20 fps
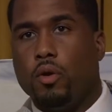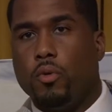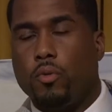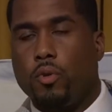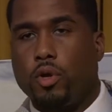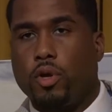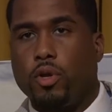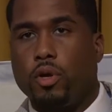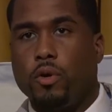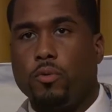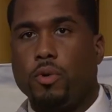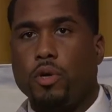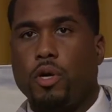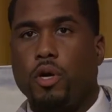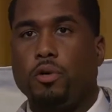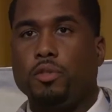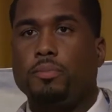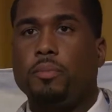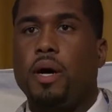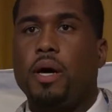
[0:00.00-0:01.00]
Well, when
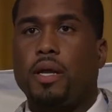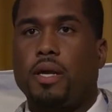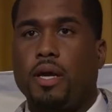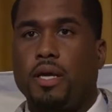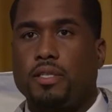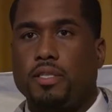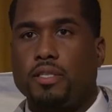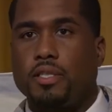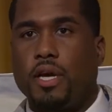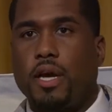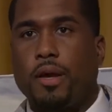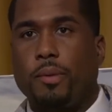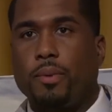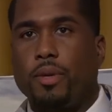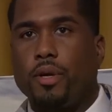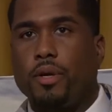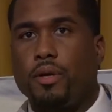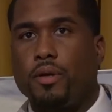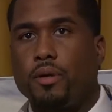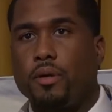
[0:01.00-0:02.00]
Coach Matta got the job
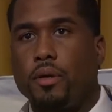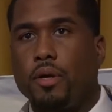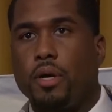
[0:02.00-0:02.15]
here,